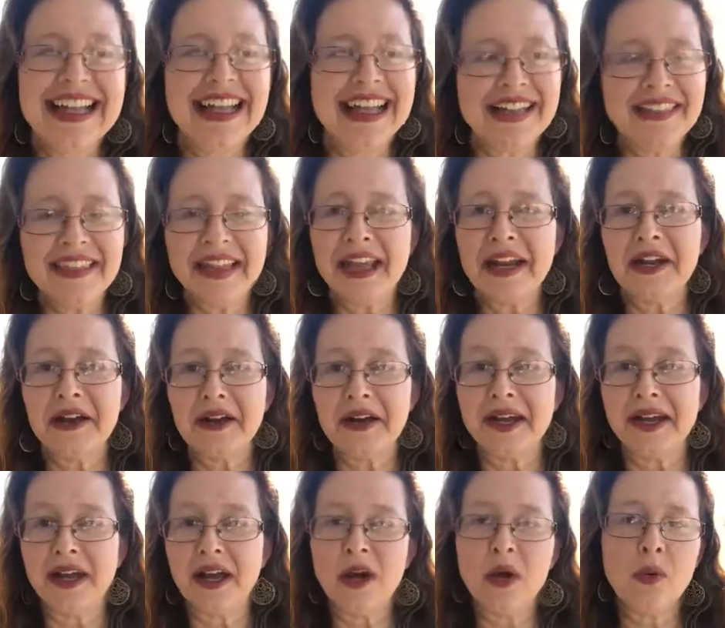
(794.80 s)
in that
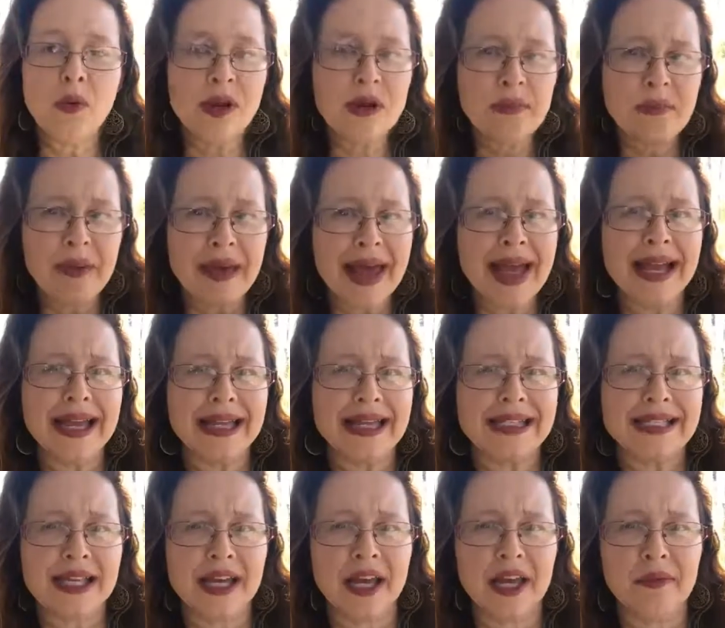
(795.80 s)
area. One bag at
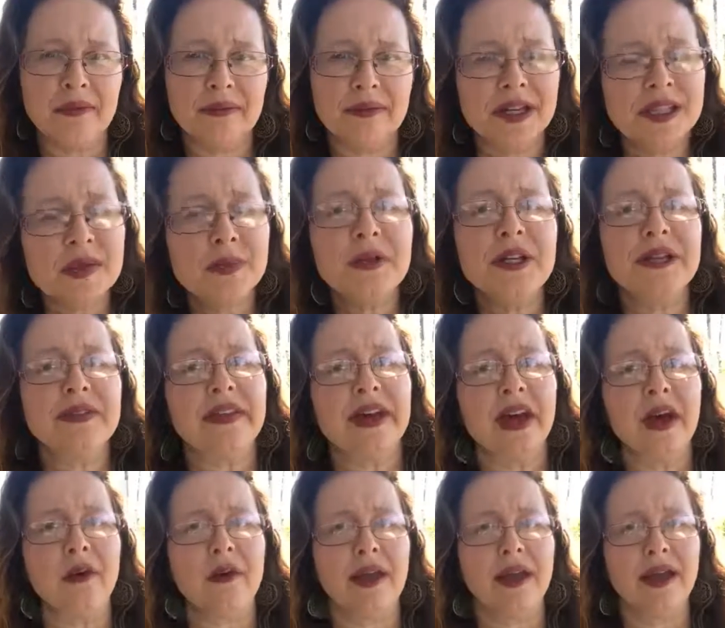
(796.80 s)
a time. Let's put it
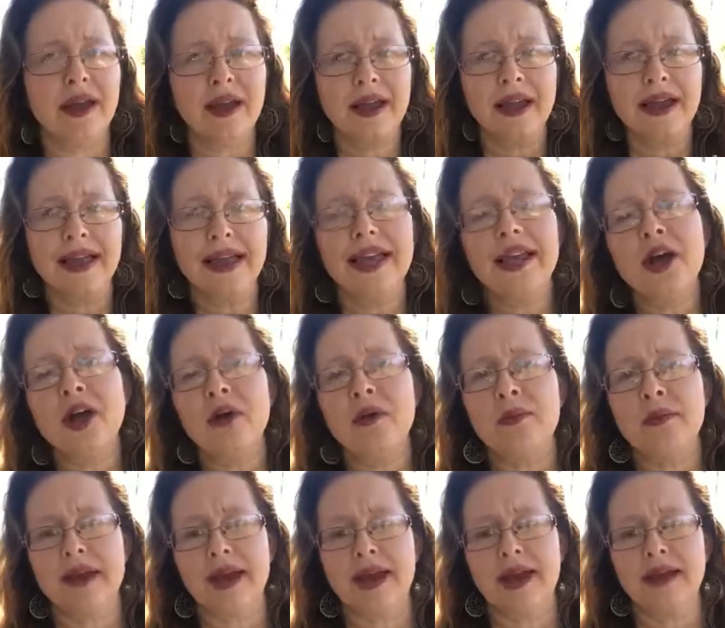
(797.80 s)
that way. A get-home
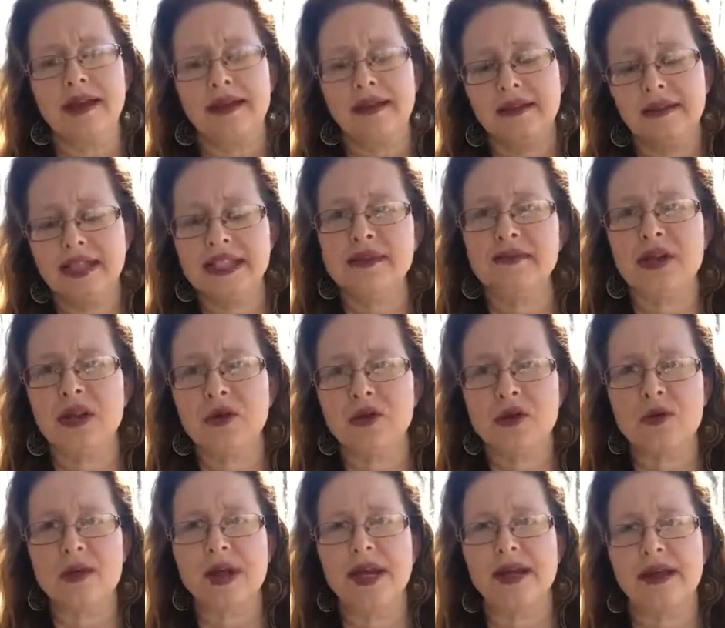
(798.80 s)
bag. That's my
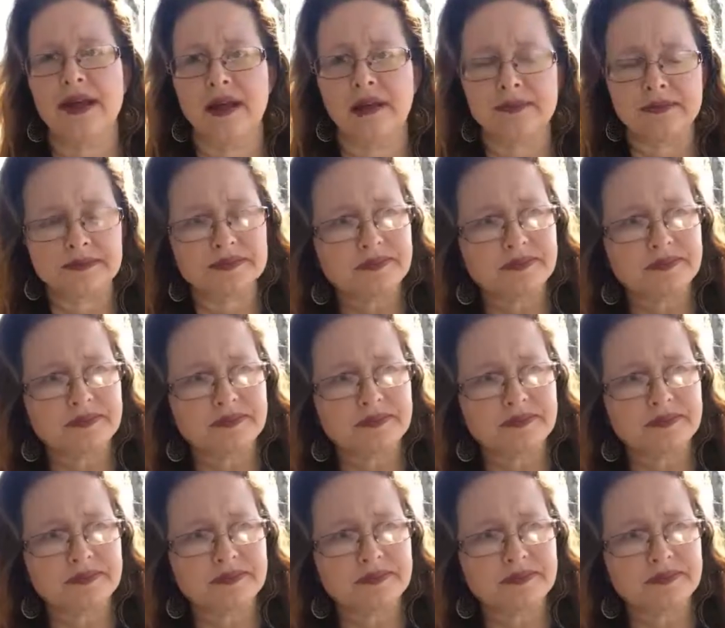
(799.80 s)
goal right now.